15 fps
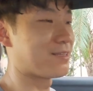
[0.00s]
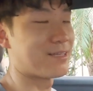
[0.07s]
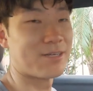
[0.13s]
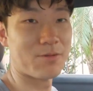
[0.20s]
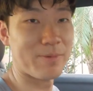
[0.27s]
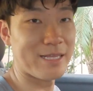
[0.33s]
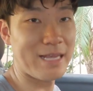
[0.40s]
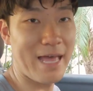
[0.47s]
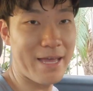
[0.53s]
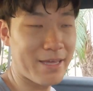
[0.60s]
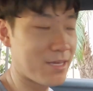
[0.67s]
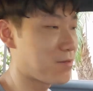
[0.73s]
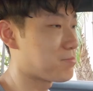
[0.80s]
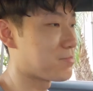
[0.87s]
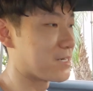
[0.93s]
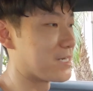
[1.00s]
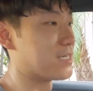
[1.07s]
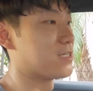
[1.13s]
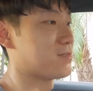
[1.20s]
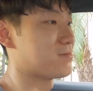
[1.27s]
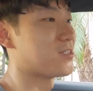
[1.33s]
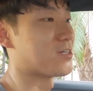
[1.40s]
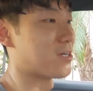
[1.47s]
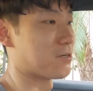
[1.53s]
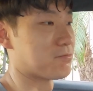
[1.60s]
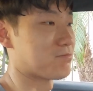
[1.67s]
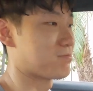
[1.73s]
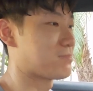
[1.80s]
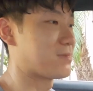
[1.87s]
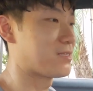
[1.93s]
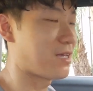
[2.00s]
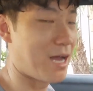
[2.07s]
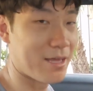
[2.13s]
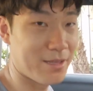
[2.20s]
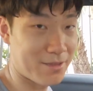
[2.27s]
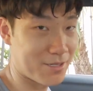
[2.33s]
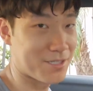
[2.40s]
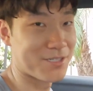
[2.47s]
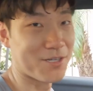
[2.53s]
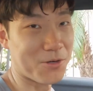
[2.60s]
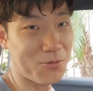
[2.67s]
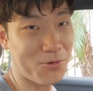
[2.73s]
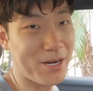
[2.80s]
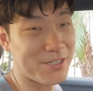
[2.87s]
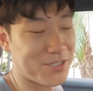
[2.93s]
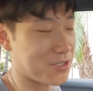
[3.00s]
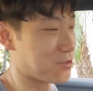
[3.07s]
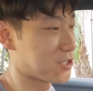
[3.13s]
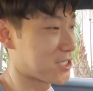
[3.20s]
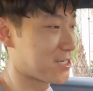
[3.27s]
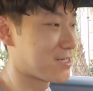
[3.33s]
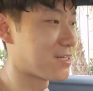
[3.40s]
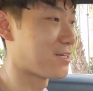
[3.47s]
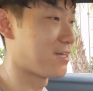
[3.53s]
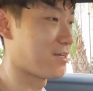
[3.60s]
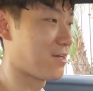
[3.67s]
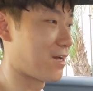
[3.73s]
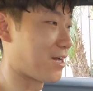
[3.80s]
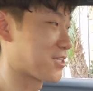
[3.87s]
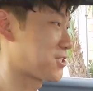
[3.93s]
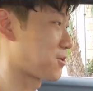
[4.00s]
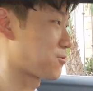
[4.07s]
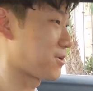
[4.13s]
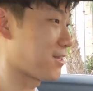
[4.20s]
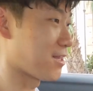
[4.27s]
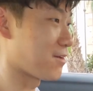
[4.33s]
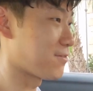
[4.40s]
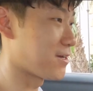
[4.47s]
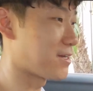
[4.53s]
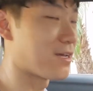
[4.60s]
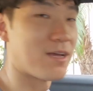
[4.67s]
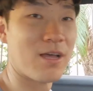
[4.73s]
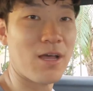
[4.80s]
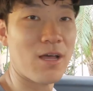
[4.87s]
a little bit laggy, but you know, I think this is a great solution. I still really love it.